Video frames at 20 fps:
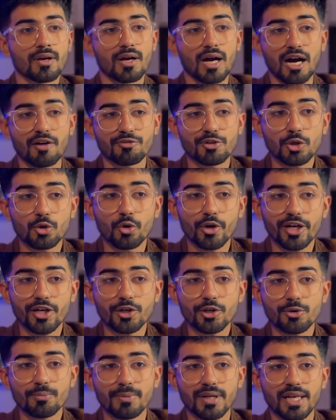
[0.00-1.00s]
After going
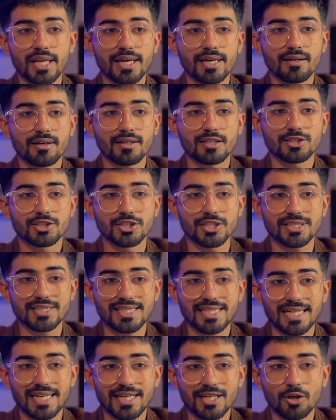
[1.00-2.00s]
into billing,
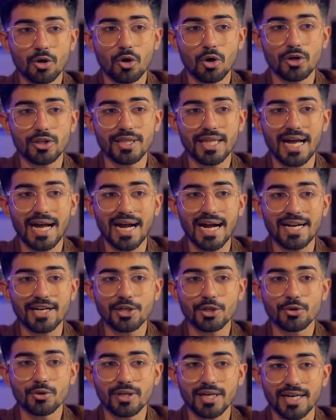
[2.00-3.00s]
just click on add
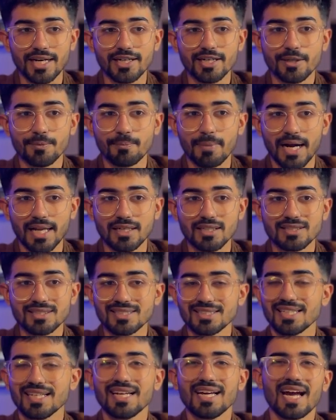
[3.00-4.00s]
to credit
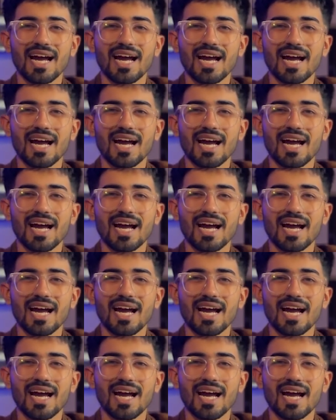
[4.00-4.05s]
balance